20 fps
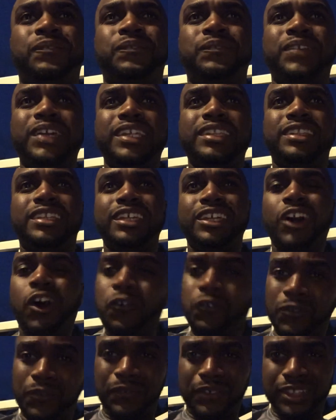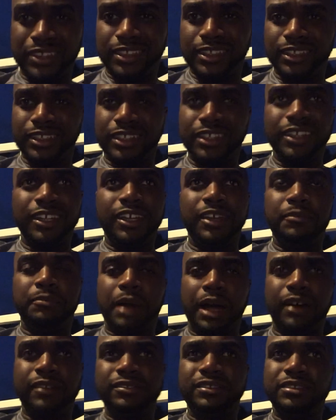50, over 50,
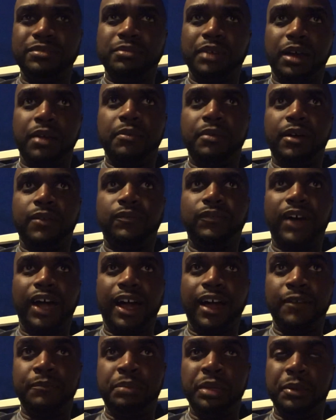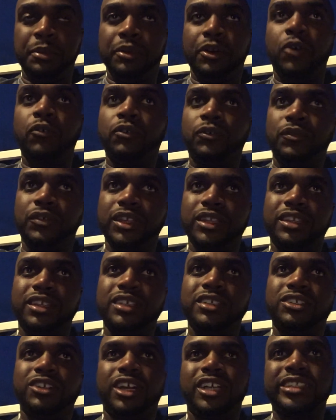about 5 people over 50.
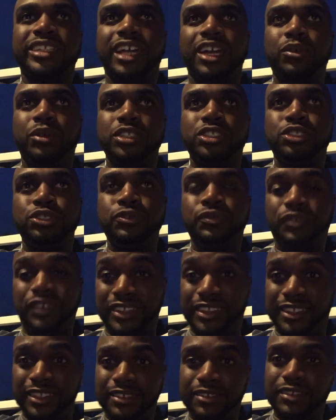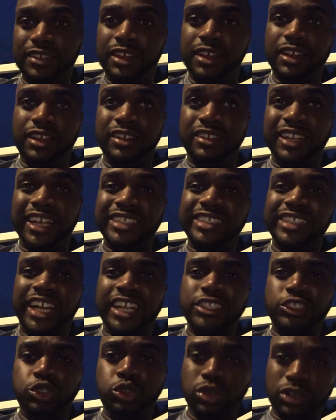So that's like what, 250. That's
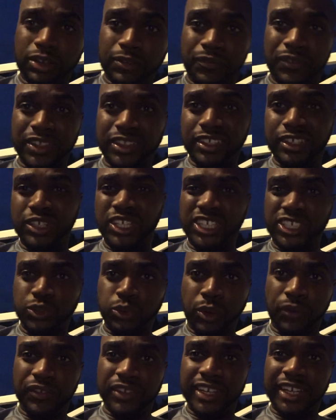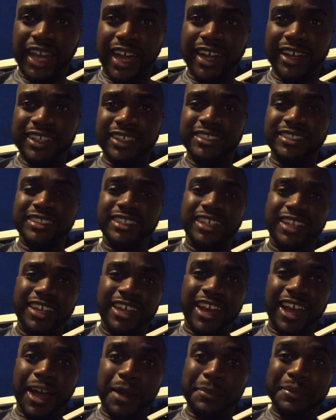like 250 years worth of knowledge
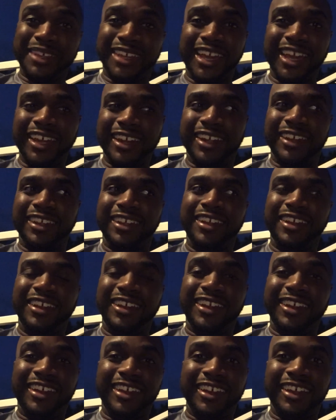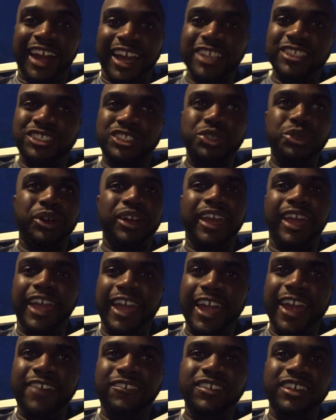I'm gaining. And I used to do it
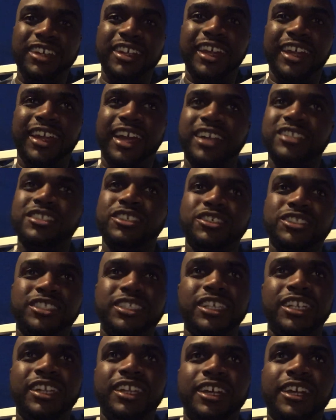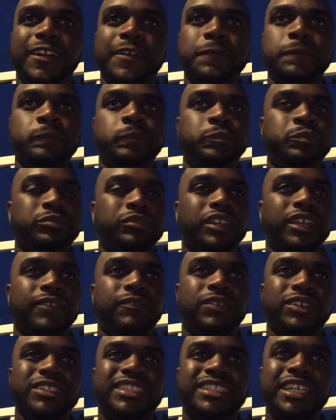every day. I used to go sit in there
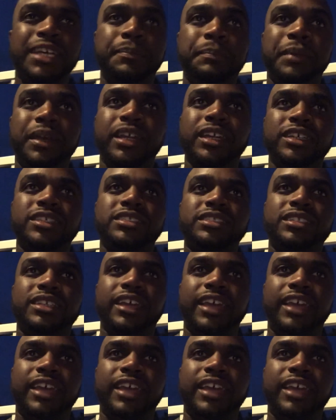for 10 minutes